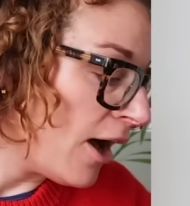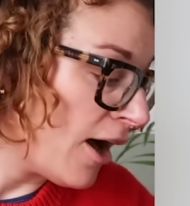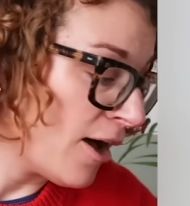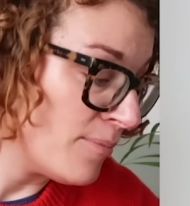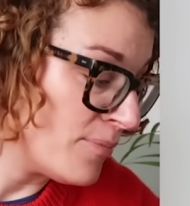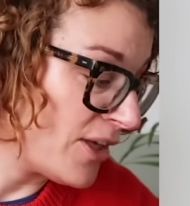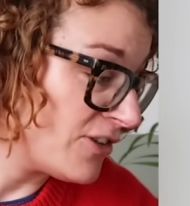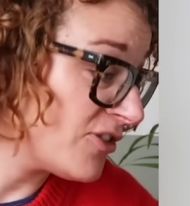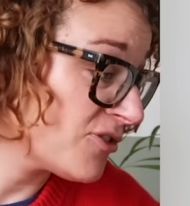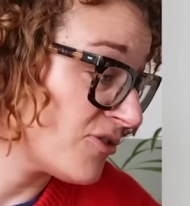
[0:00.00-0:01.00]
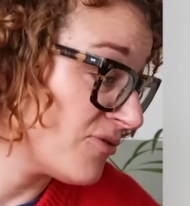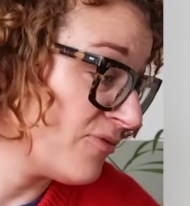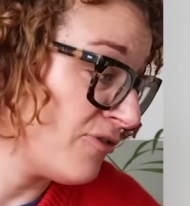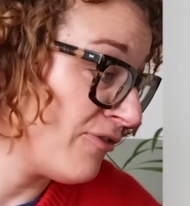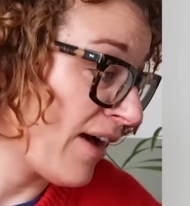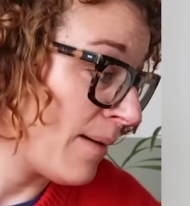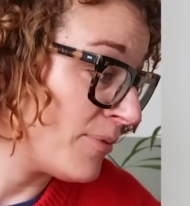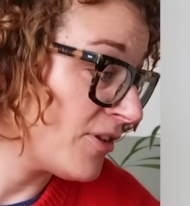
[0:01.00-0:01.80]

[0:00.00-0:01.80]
They're just fab.